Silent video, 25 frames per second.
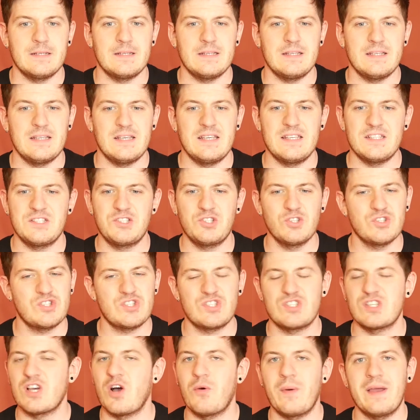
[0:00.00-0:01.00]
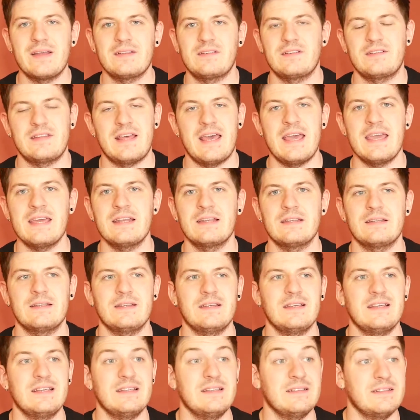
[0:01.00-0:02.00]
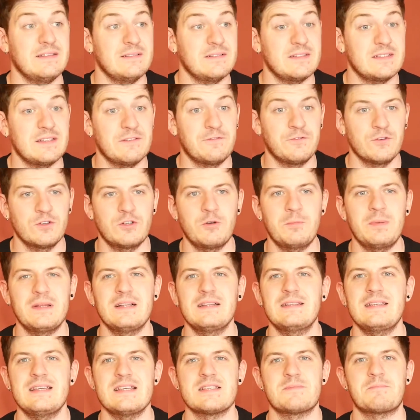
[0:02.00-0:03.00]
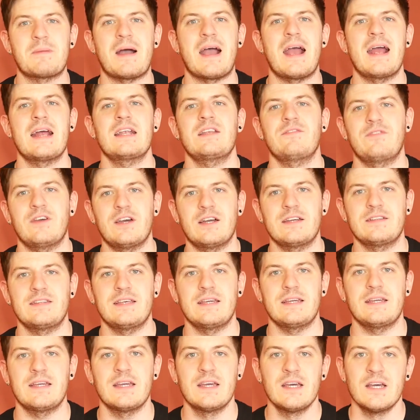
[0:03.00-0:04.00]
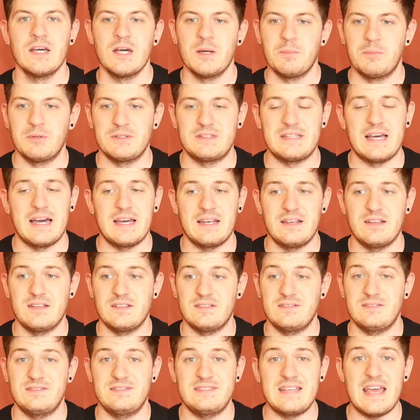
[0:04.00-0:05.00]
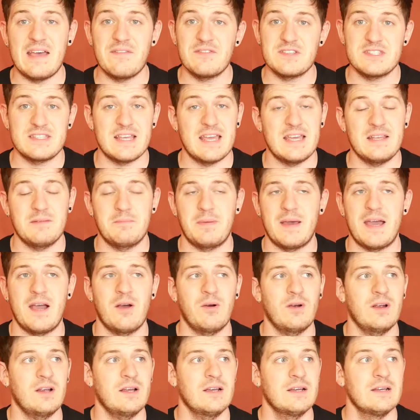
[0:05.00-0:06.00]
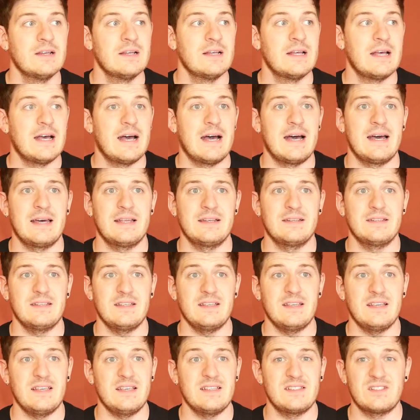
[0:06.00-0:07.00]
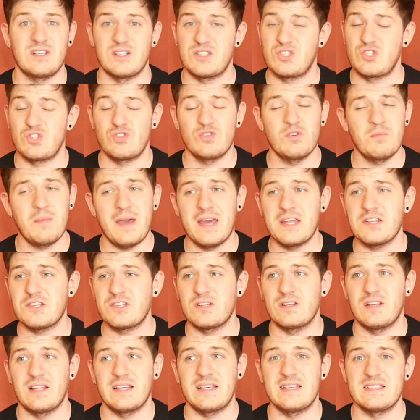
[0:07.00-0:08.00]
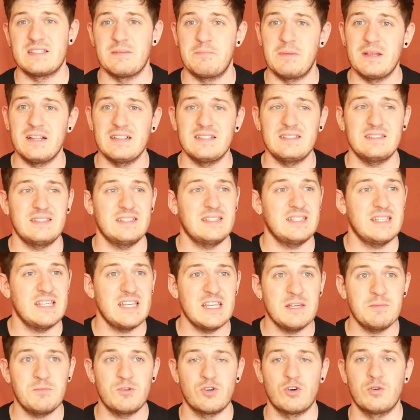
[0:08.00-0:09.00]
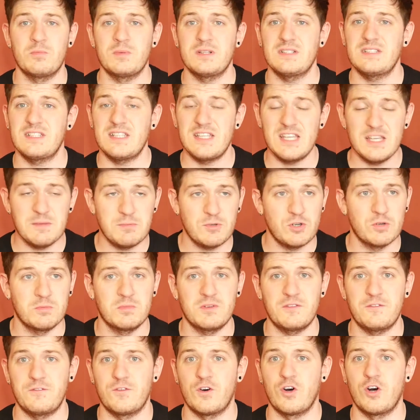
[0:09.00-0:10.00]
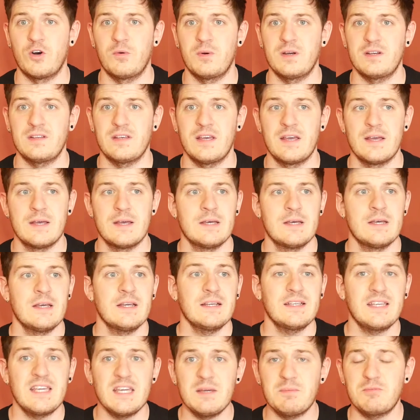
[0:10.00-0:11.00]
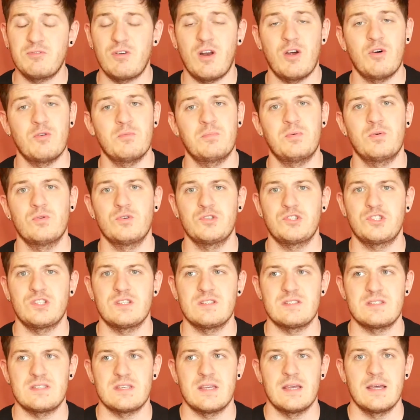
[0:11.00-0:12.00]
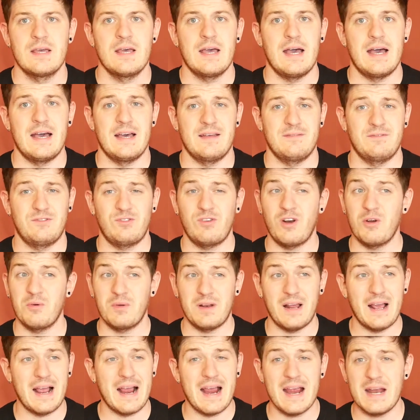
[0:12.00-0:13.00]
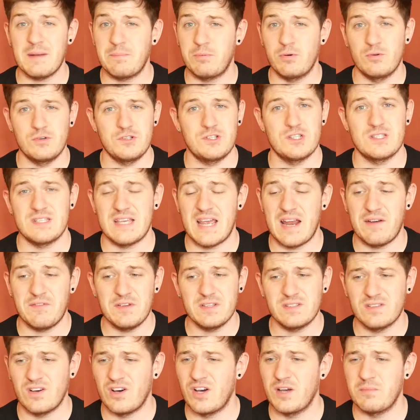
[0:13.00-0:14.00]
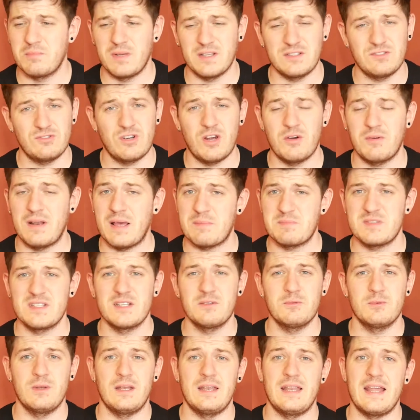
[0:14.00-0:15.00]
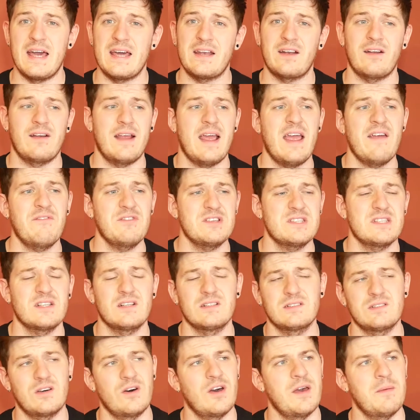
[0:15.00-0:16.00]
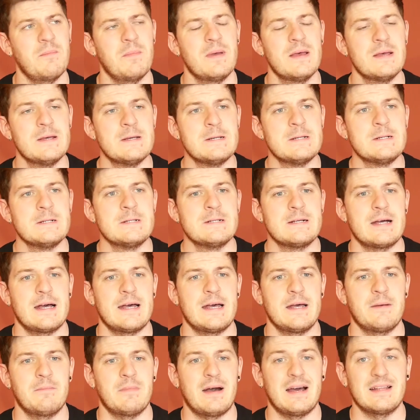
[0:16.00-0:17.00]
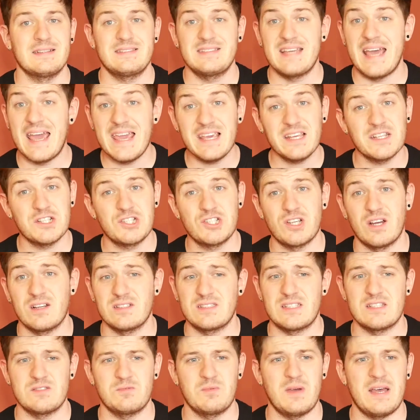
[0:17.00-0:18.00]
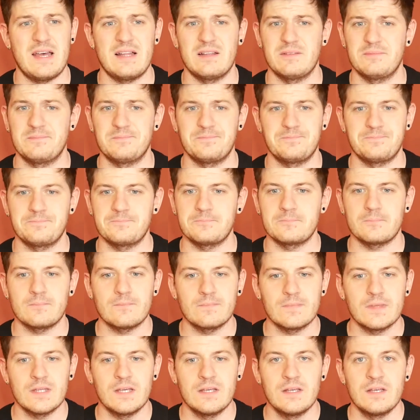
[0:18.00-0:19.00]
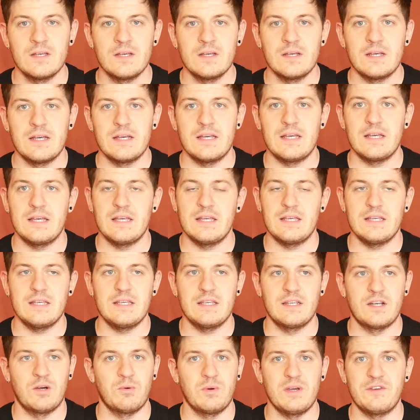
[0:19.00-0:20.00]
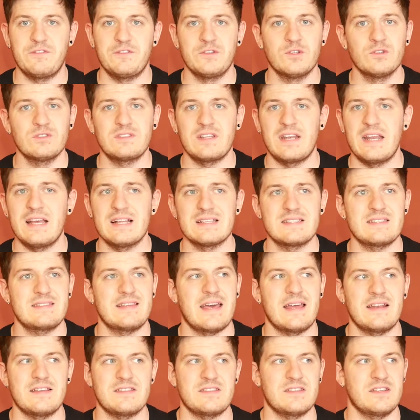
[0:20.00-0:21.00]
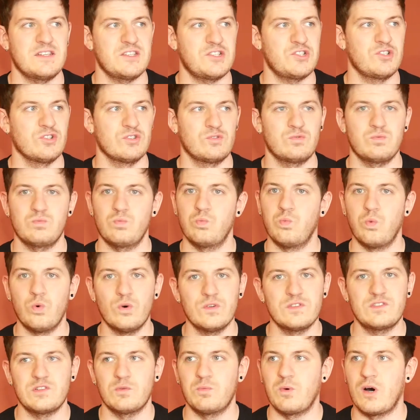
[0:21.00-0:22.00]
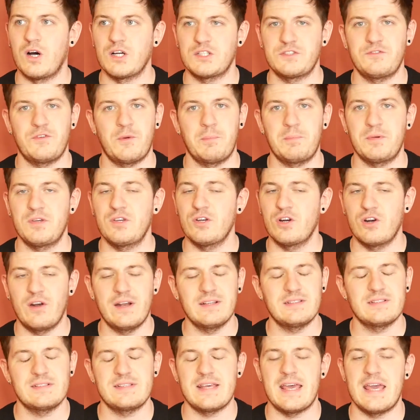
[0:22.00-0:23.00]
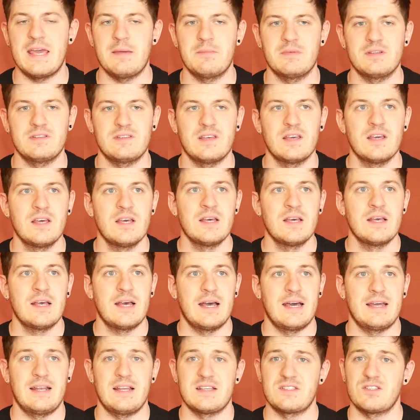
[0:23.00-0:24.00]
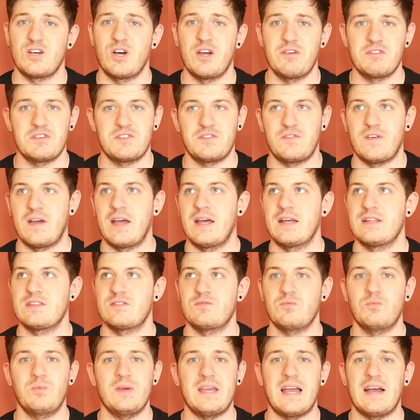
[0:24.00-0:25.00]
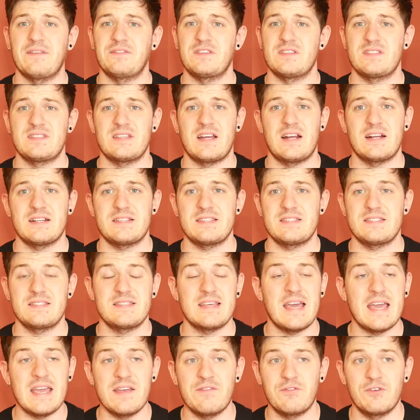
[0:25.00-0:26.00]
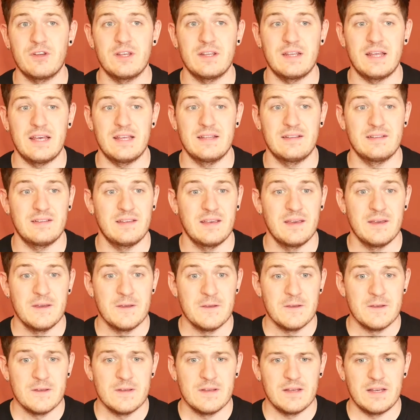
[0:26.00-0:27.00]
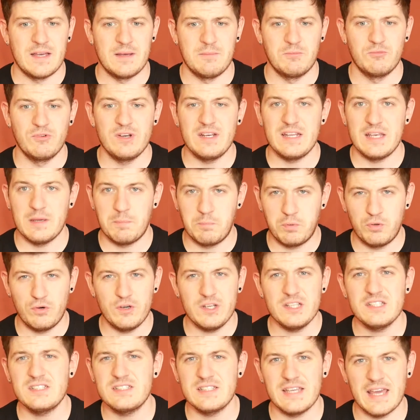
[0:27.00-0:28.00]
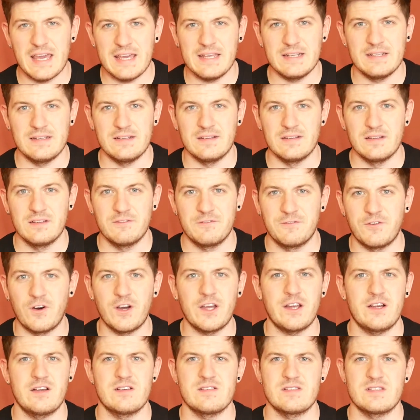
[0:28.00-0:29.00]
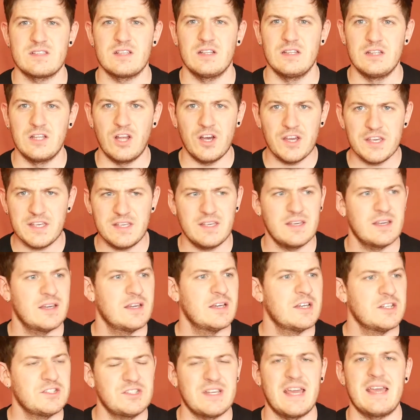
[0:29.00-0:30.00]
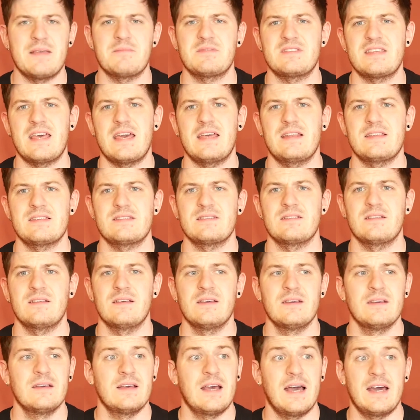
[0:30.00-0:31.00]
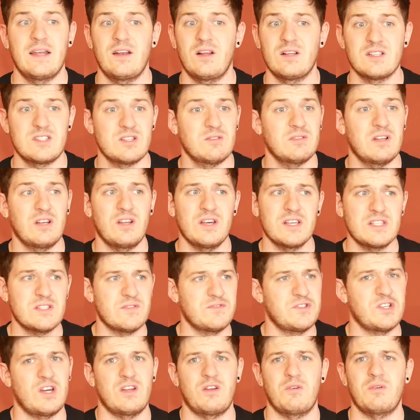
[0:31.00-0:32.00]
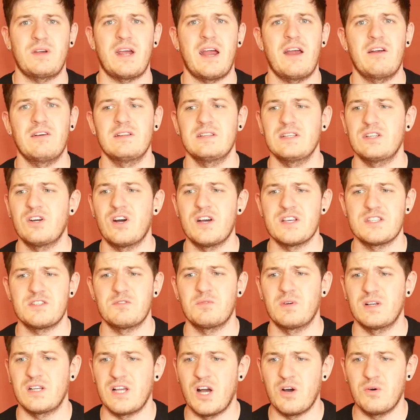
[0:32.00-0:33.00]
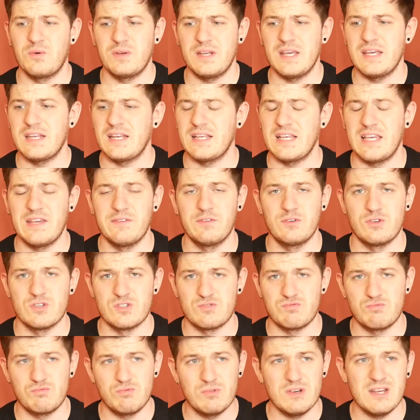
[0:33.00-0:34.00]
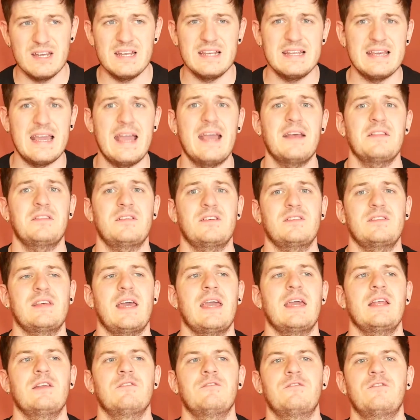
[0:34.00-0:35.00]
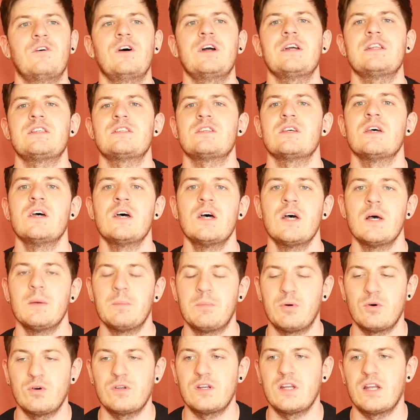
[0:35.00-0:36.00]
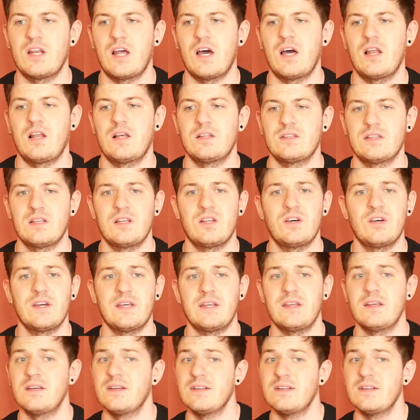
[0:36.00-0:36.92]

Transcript: He's just so entertaining. The vulnerability is part of it, I think. But that devastating power, and he's got some engine, like his ability to keep coming forward, keep throwing punches, and throwing hard punches every time, like throwing absolute leather every single time, and taking shots as well. You know, if nothing else, Tennyson is just one to watch for pure entertainment. And as Irish fans, we have to start savouring and really appreciating fighters like James Tennyson, and also the likes of John O'Carroll, the guys who are going in and giving us really entertaining fights, putting it all on the line.